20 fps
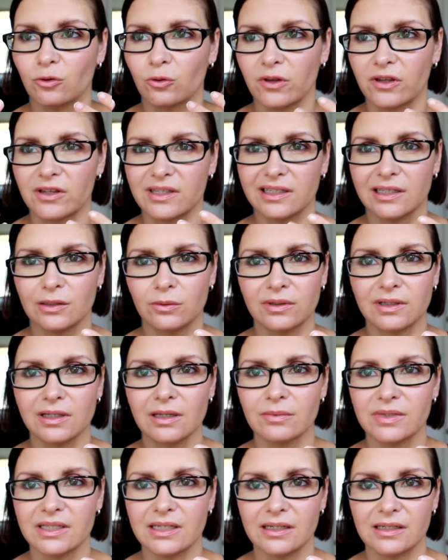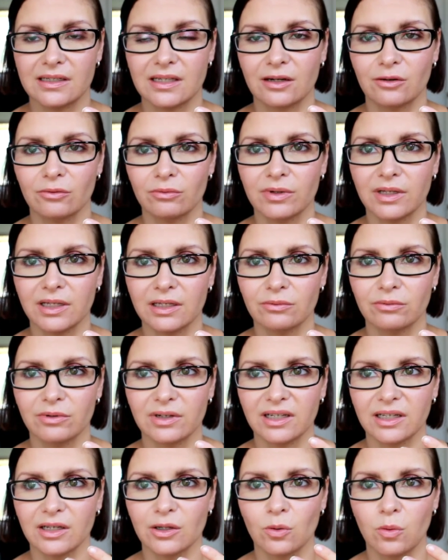or those liquid lipsticks that are really,
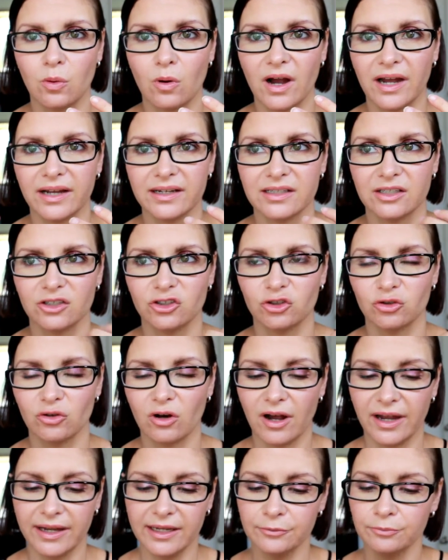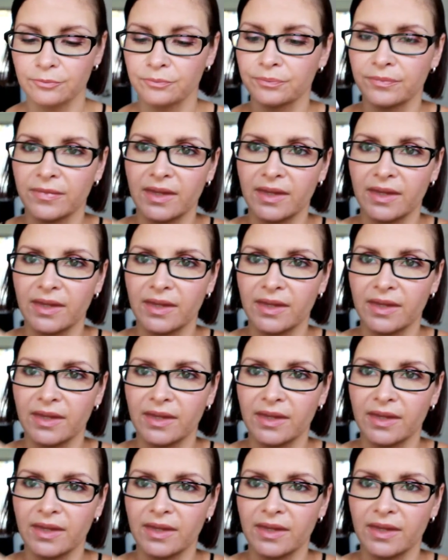really quite drying.